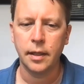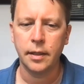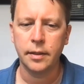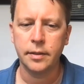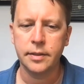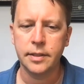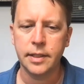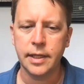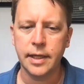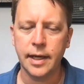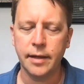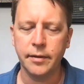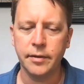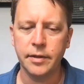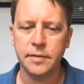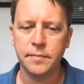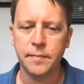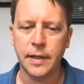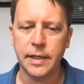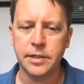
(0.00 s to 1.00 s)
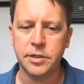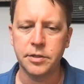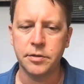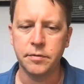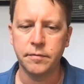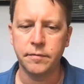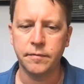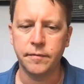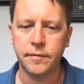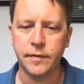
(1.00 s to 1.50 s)
see how this makes
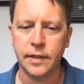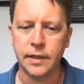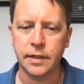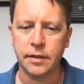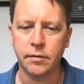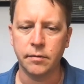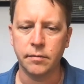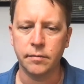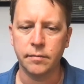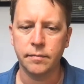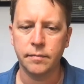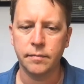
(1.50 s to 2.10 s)
you feel.